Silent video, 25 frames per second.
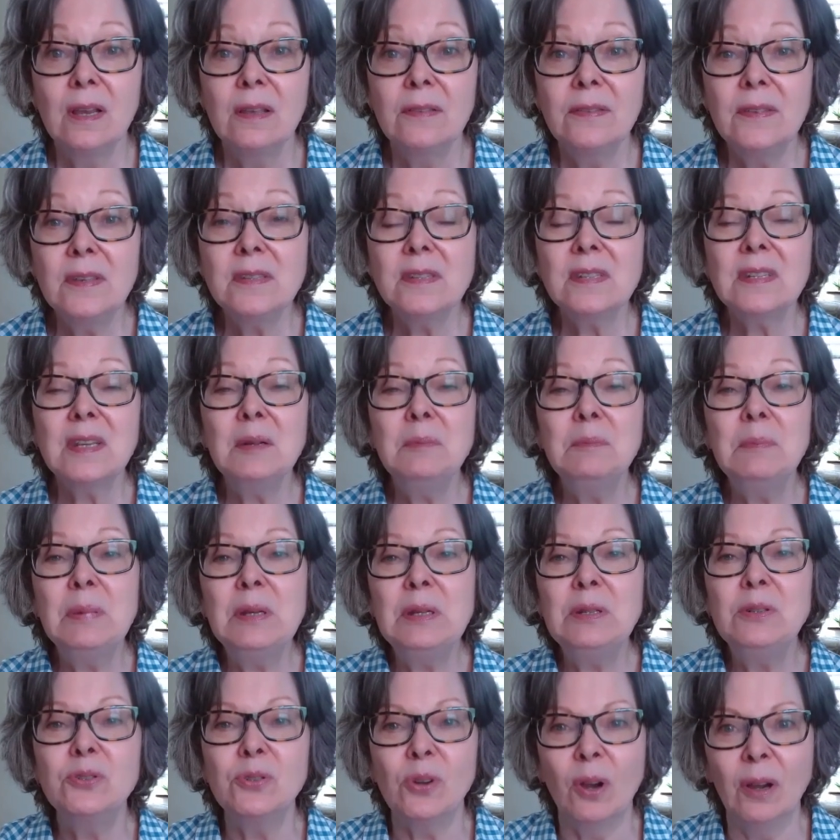This can be
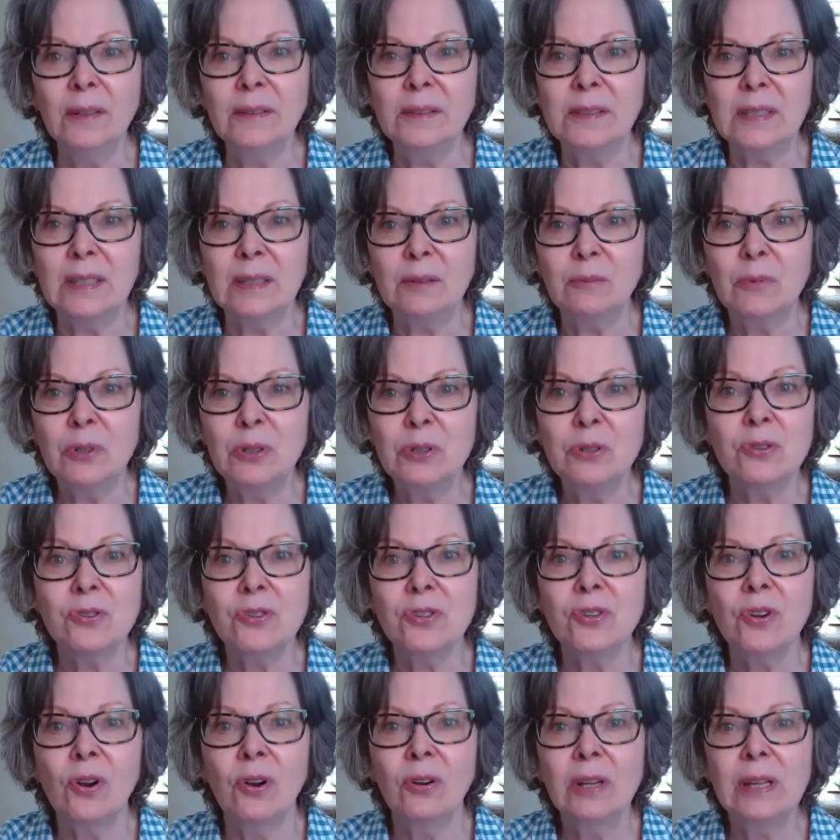daunting when you're
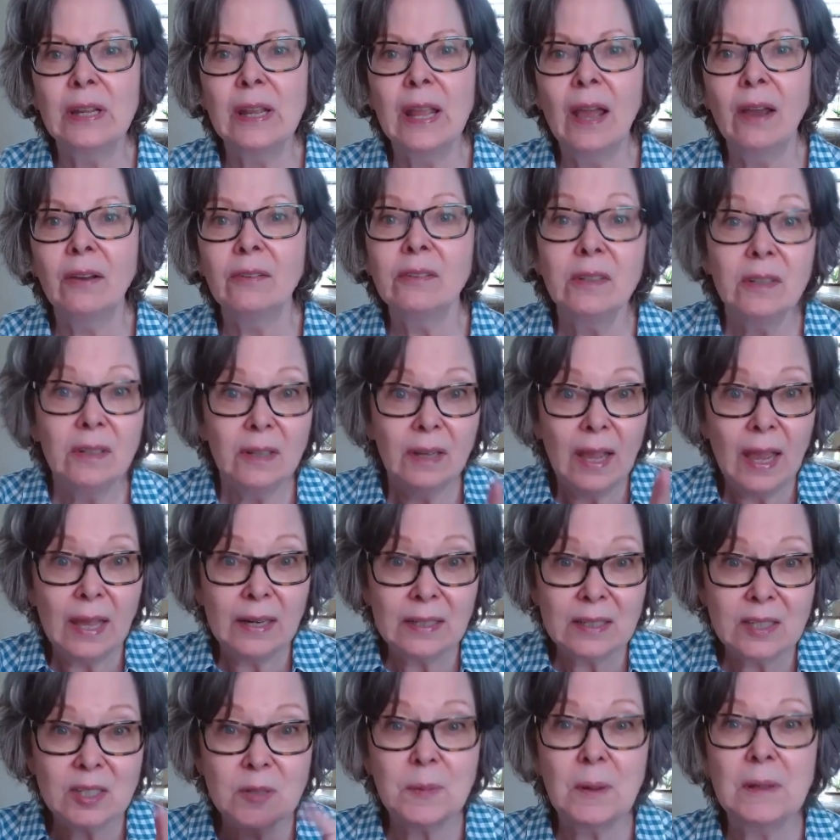starting out and
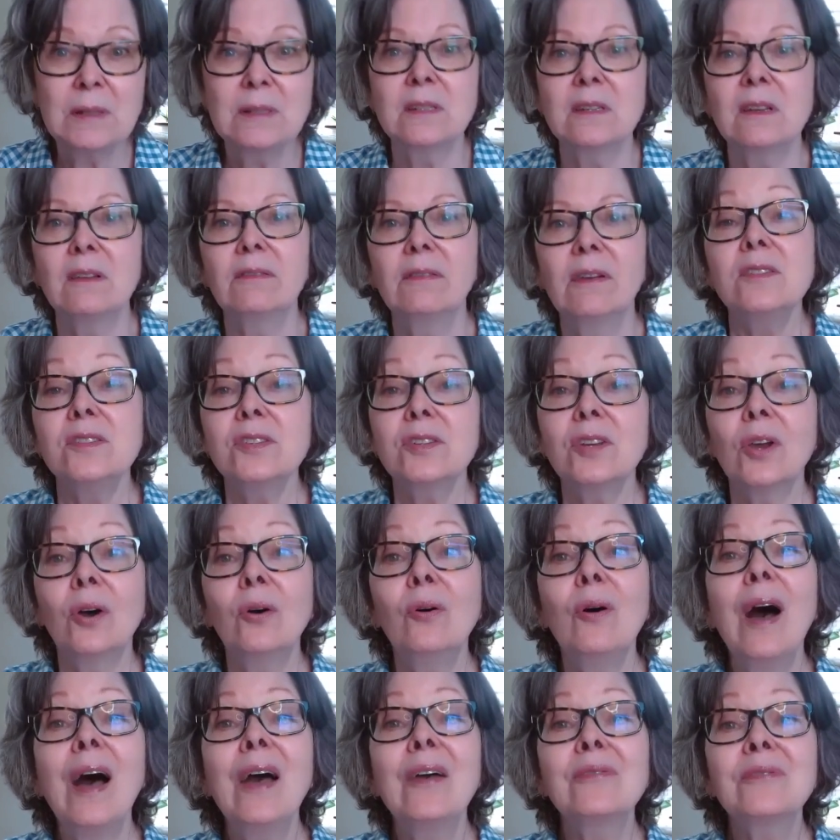expensive. So
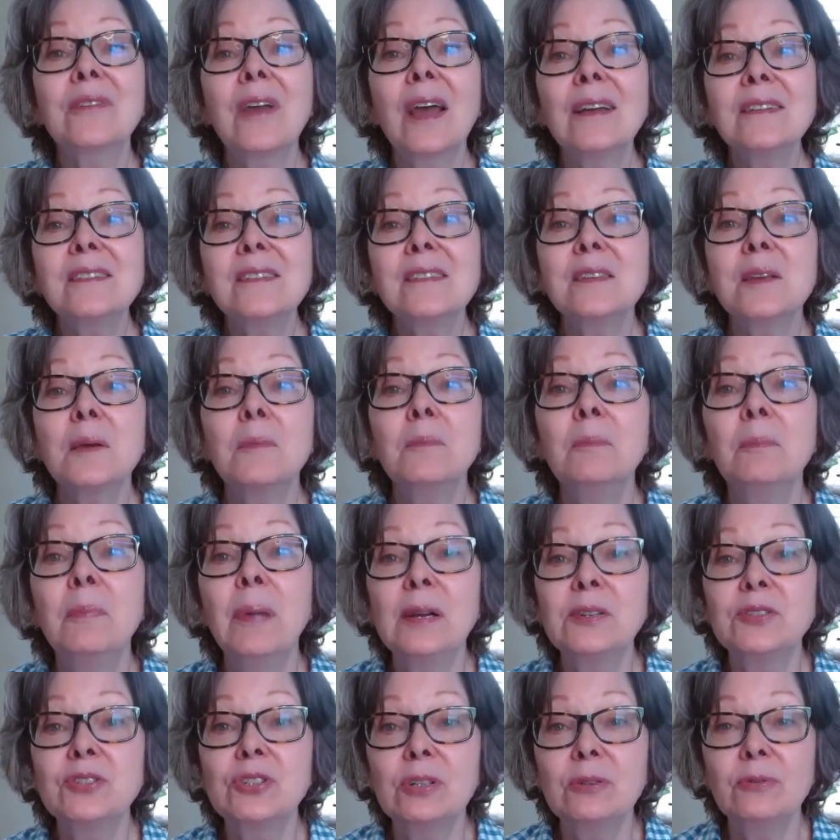I've got some
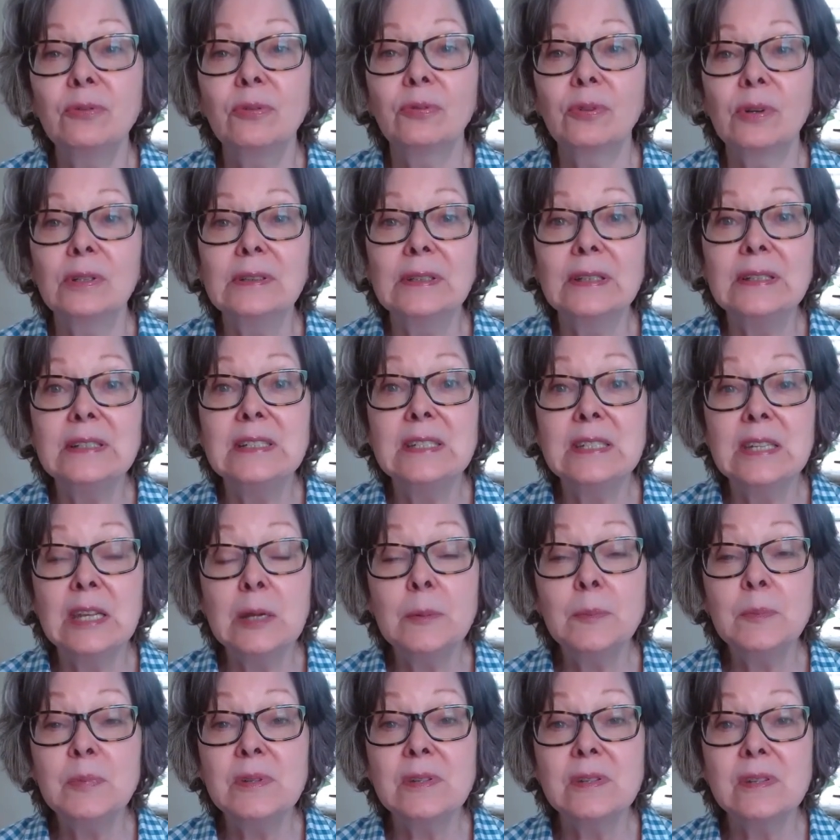budget-friendly
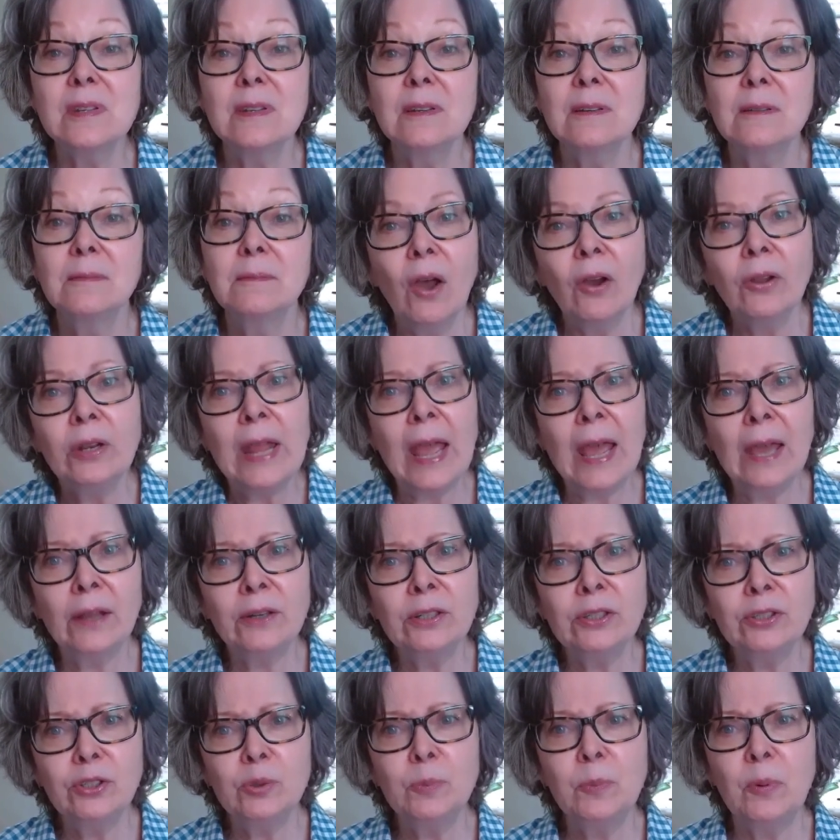tips on how to
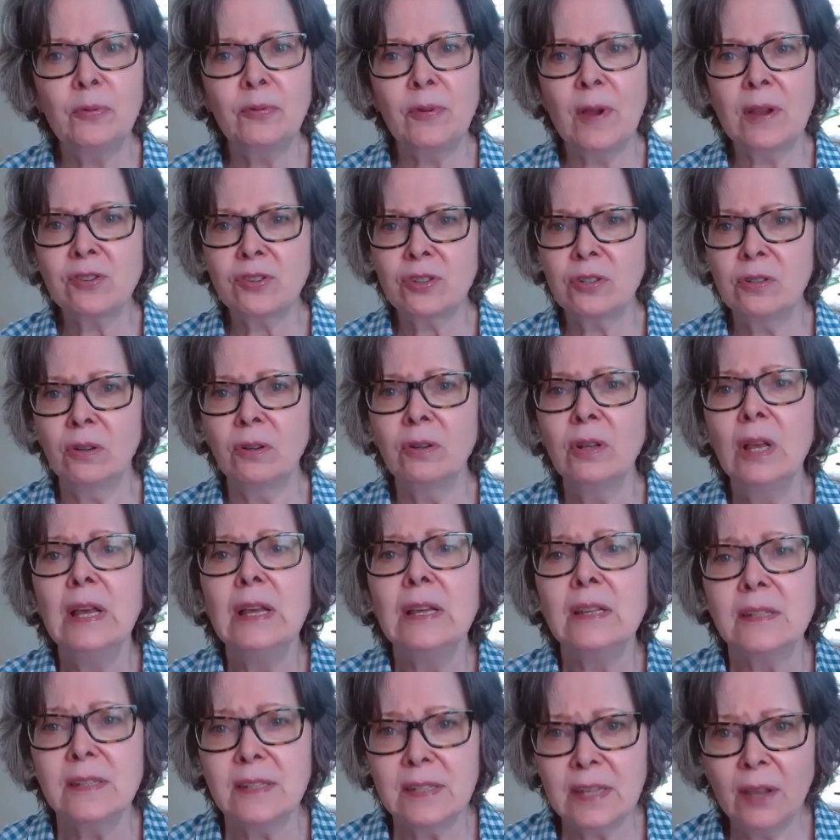do professional
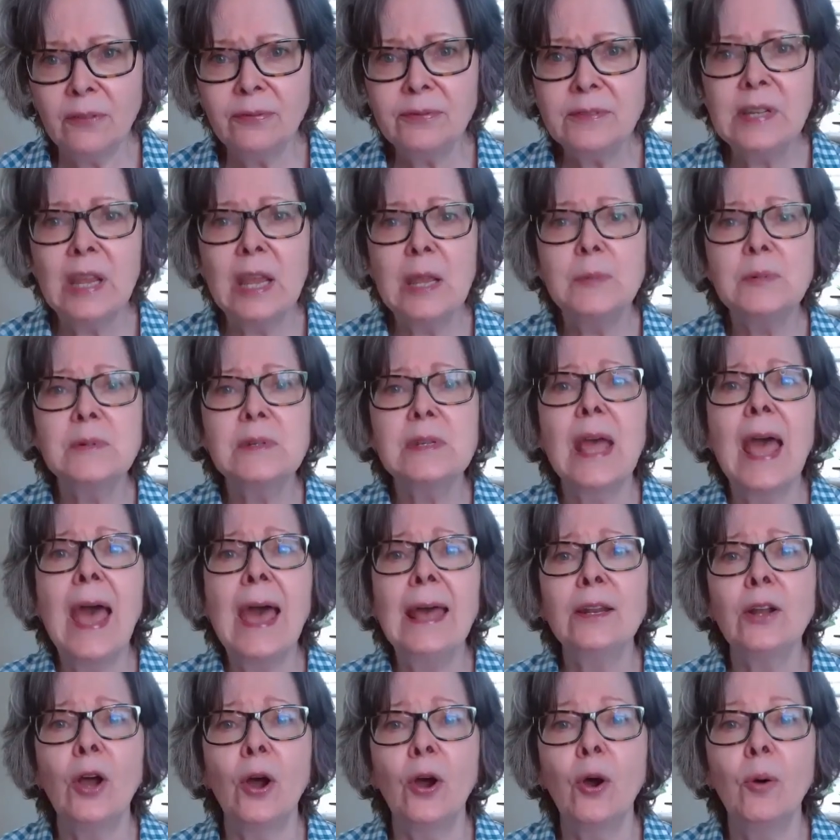self-tapes
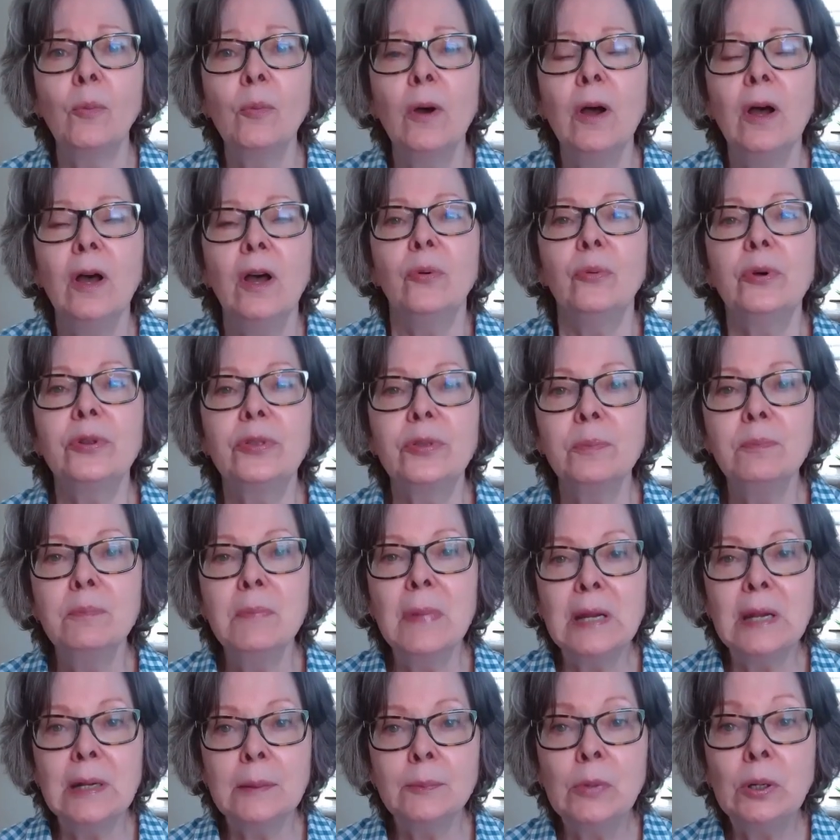at home with
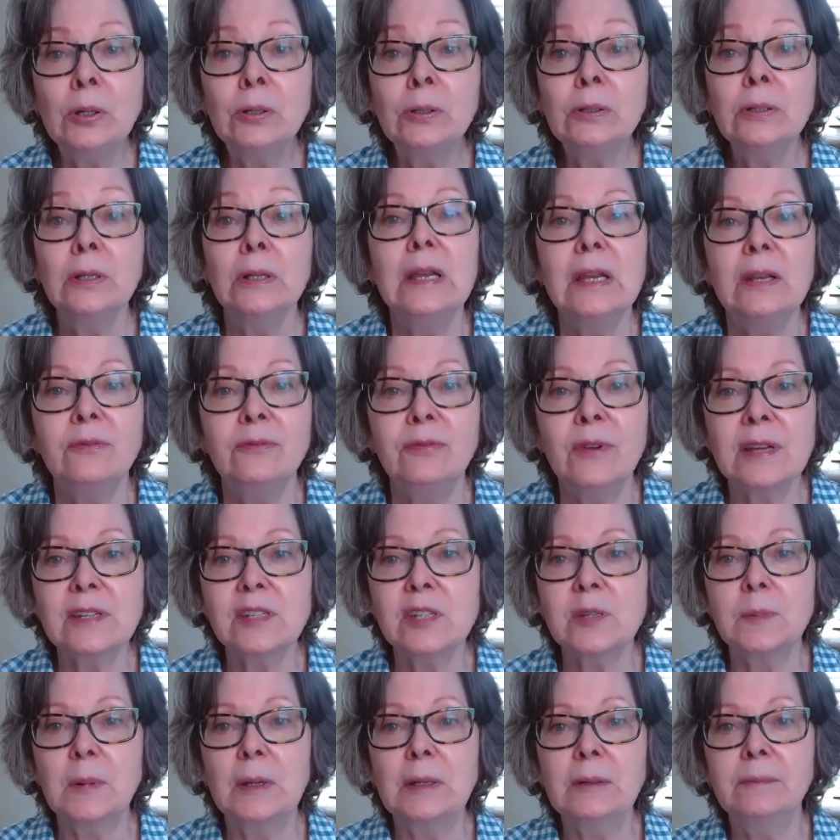minimal
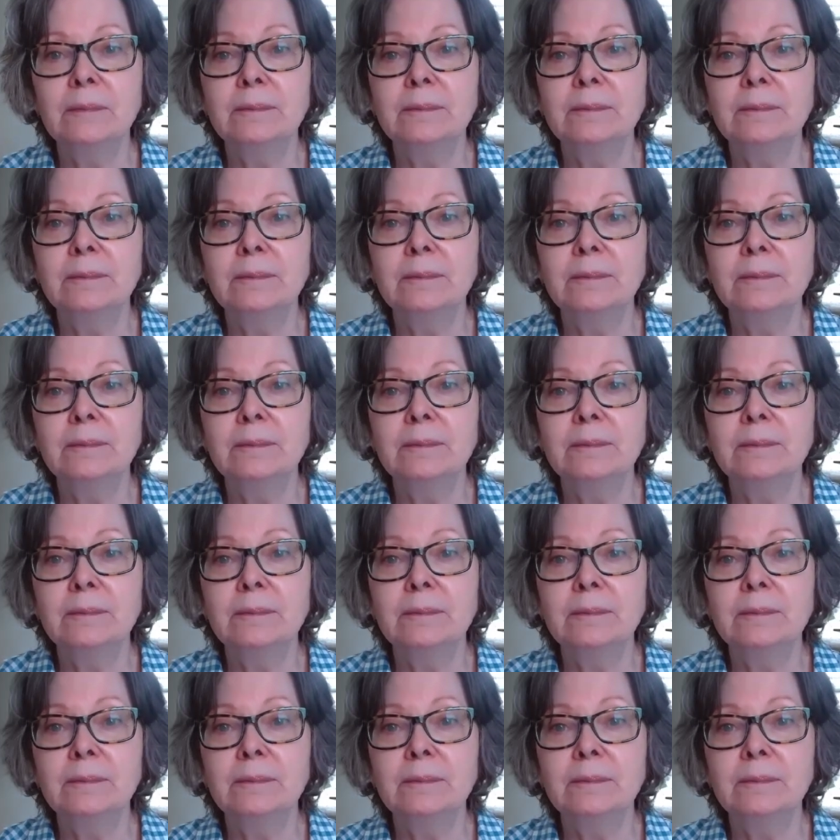investment.